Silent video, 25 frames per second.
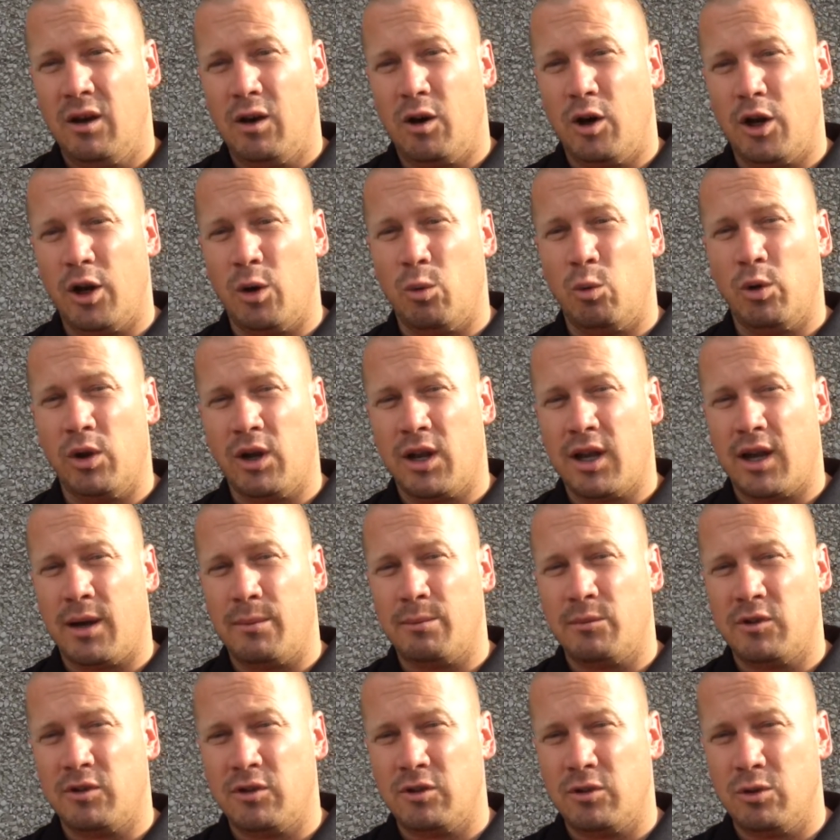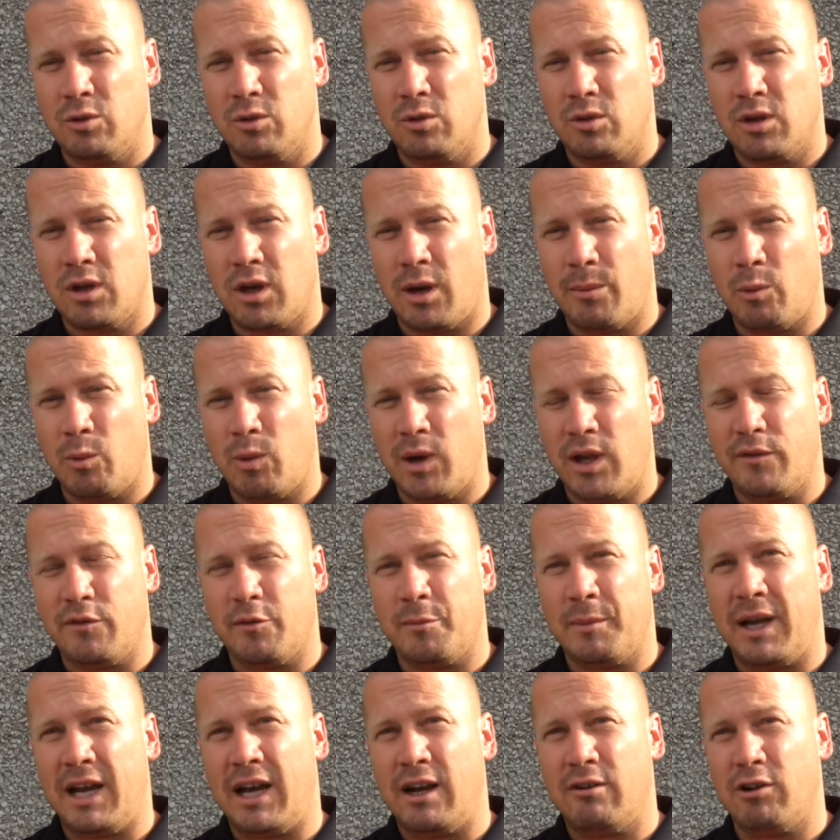I don't want to come away
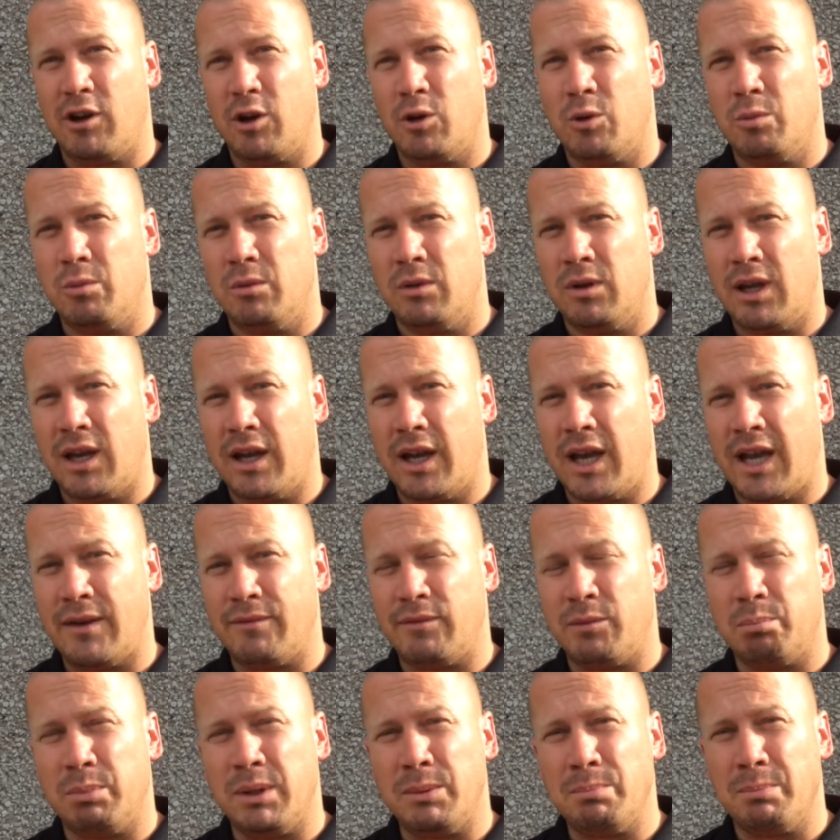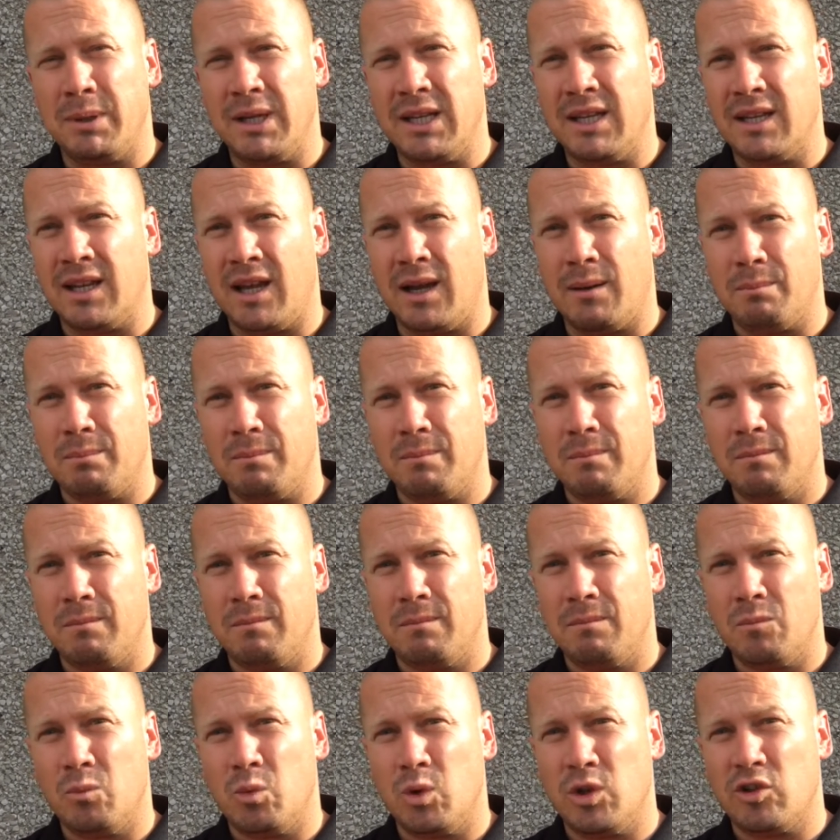from Harrow having been beaten up,
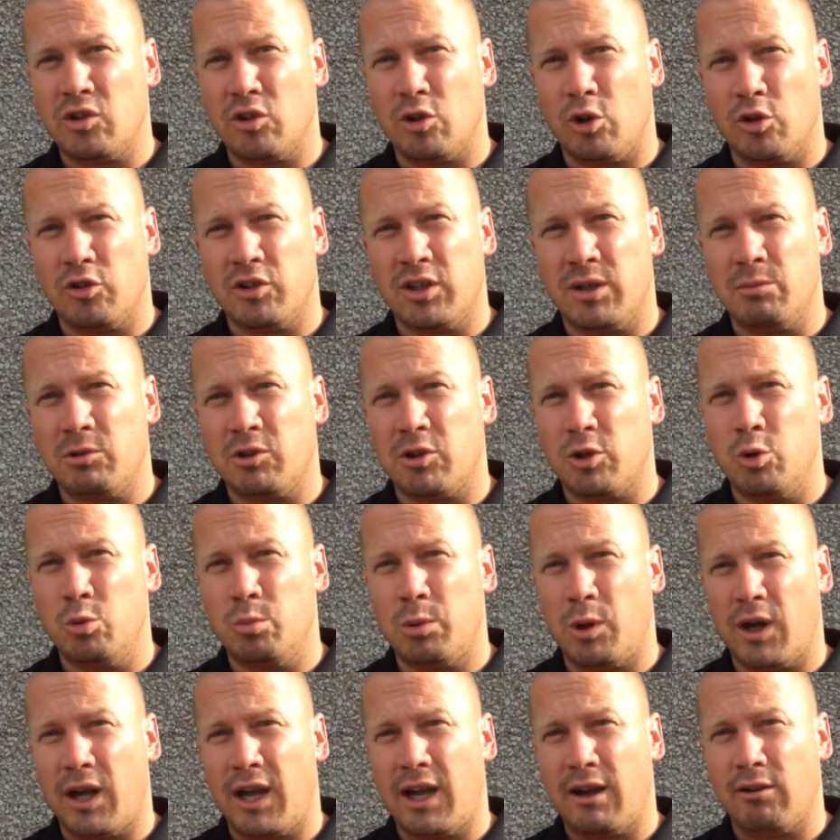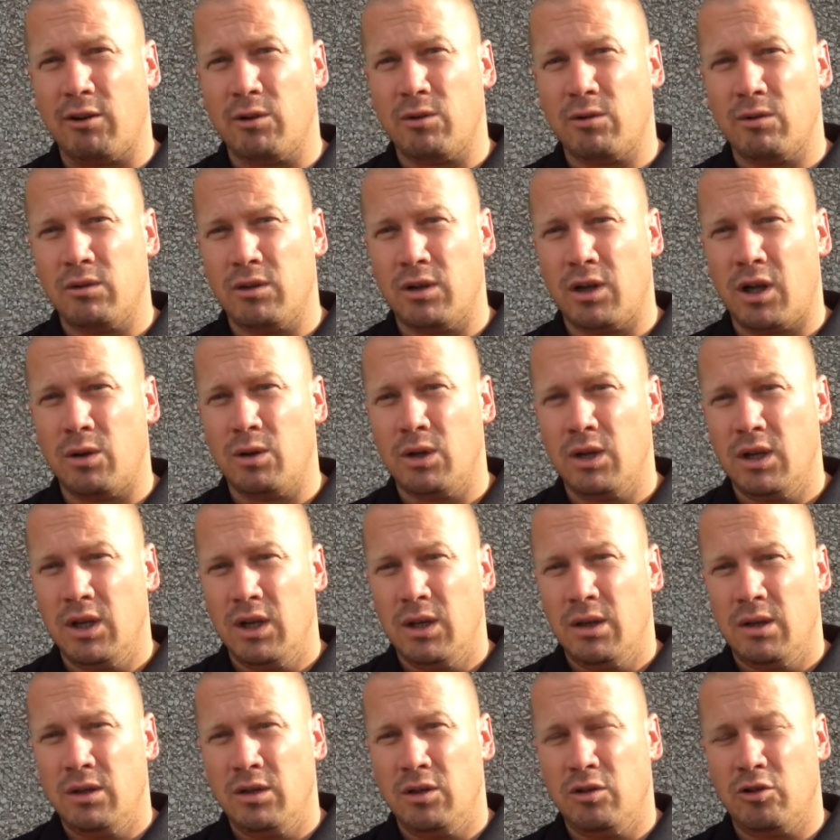which a lot of teams do by Harrow.
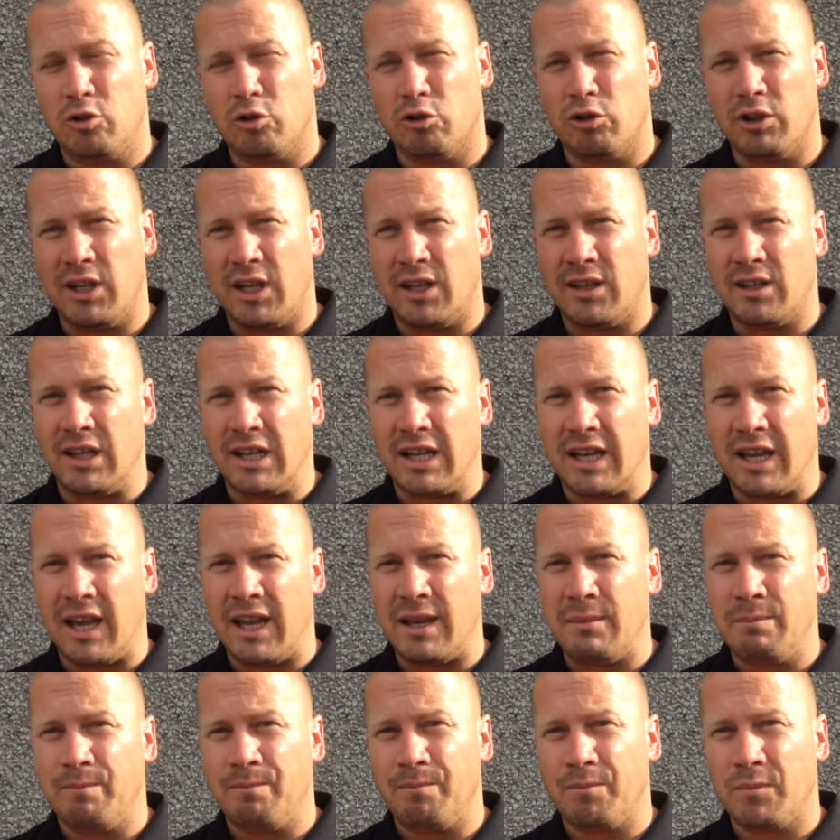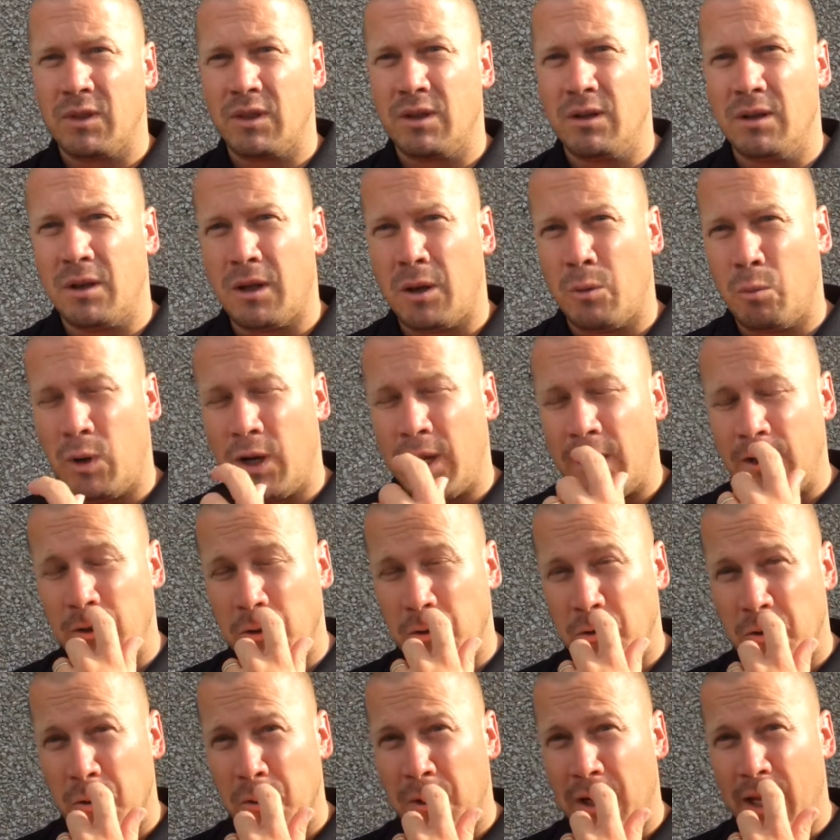You saw at the end of the game, when you
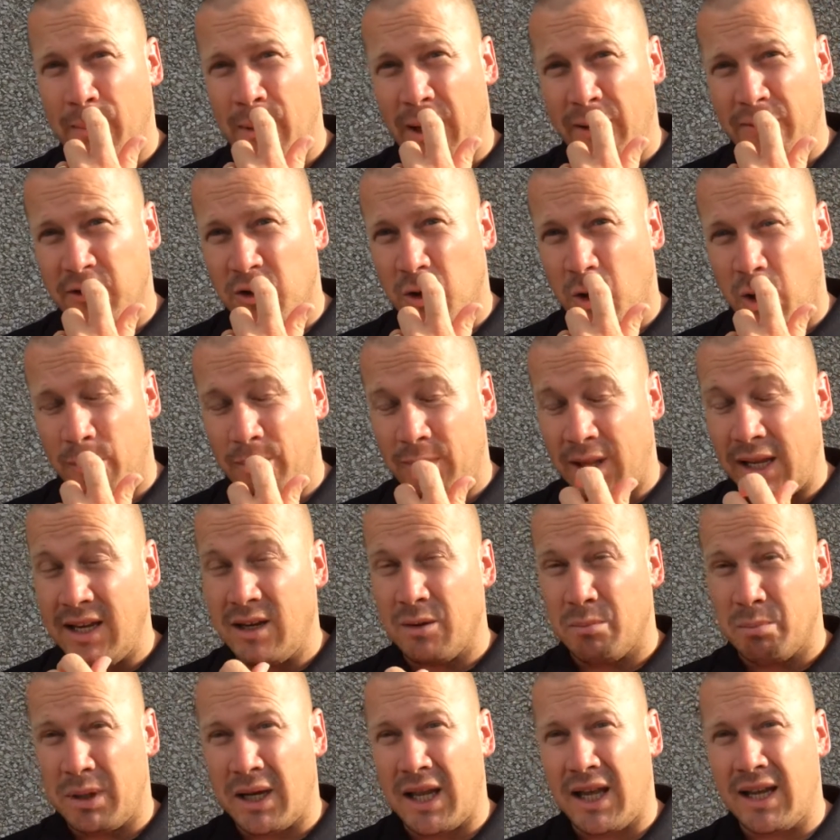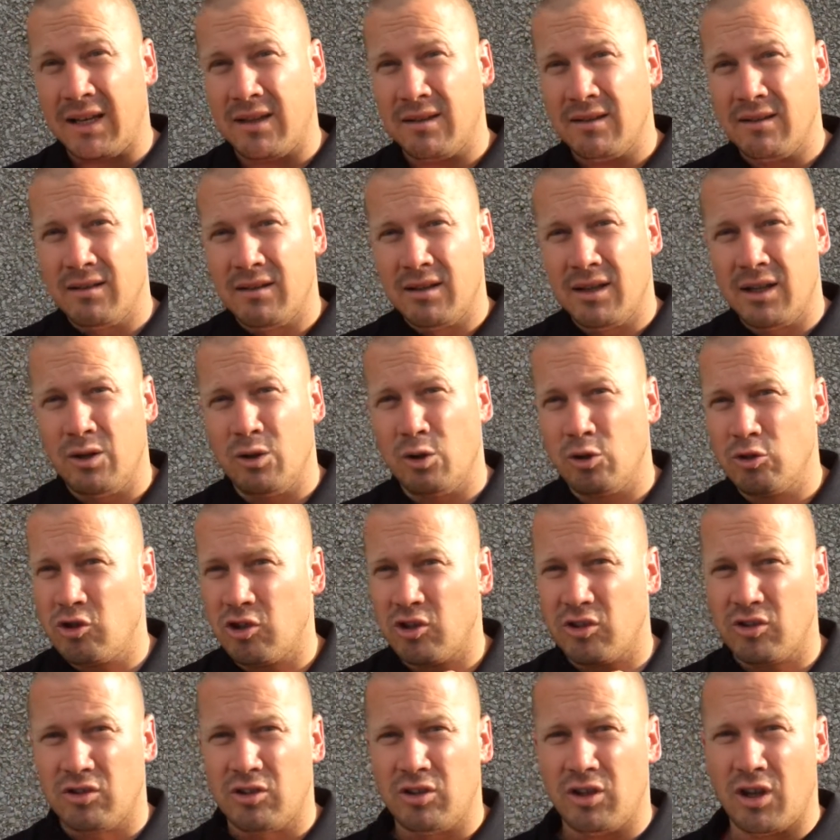do let them have time, they can play. They're not
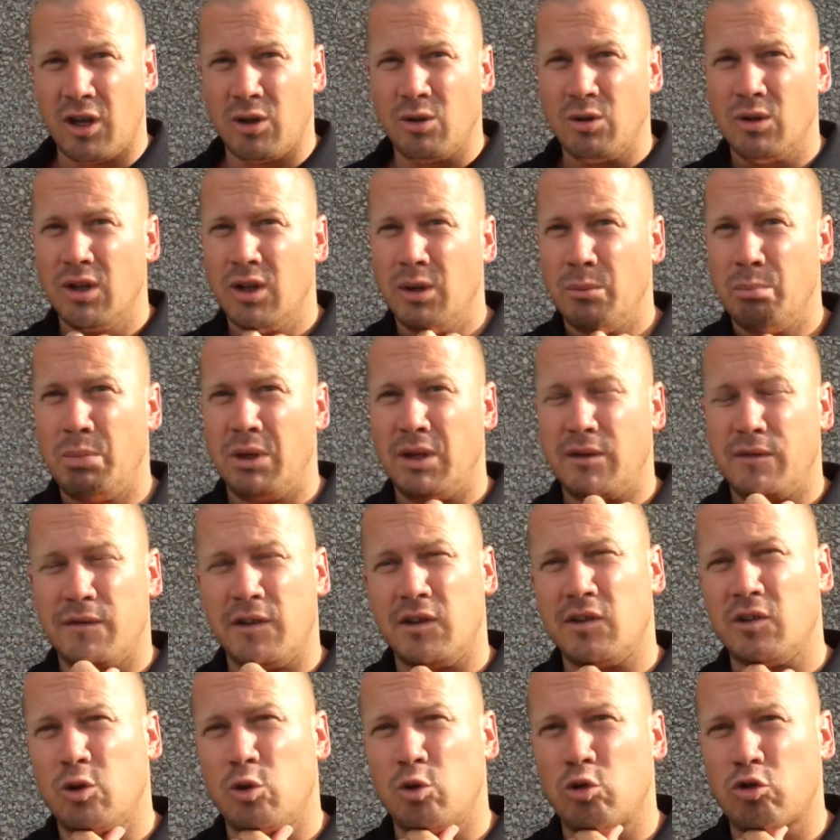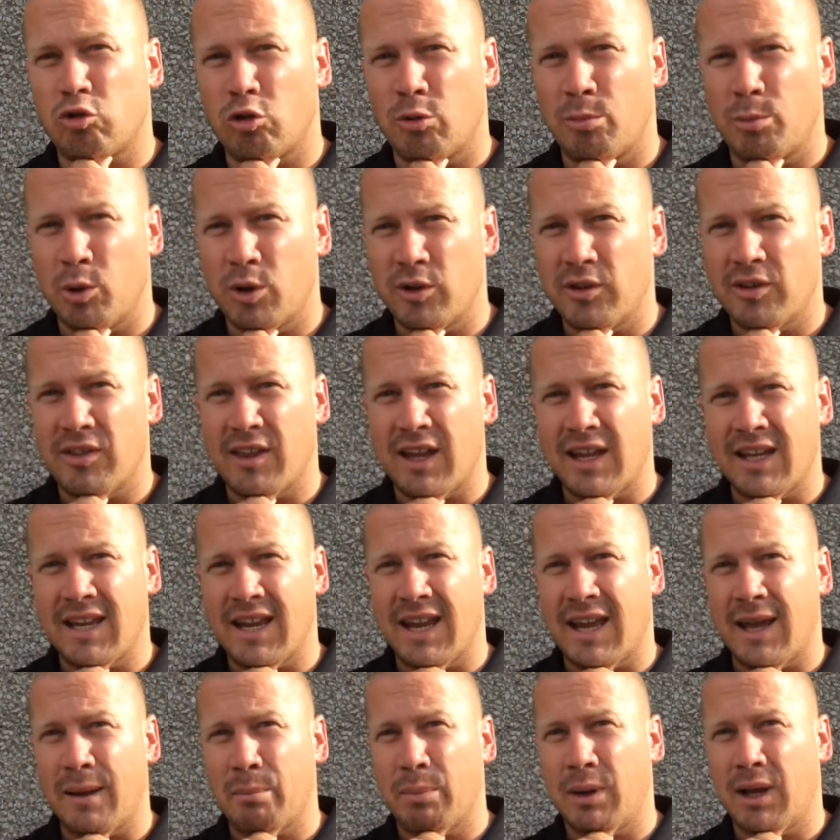just big physical strong boys. They
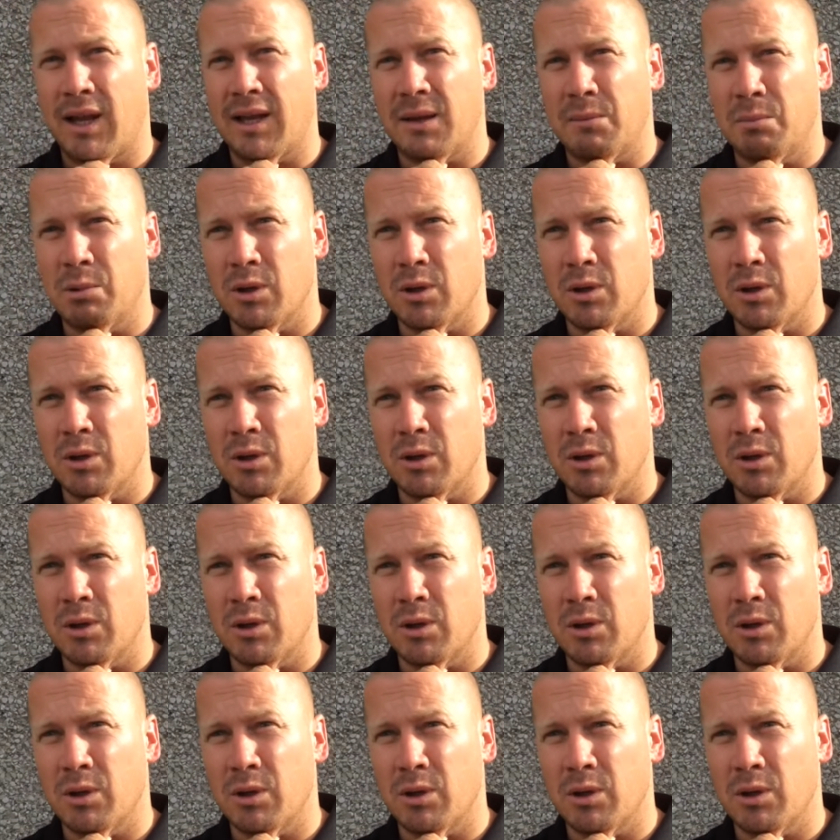can play.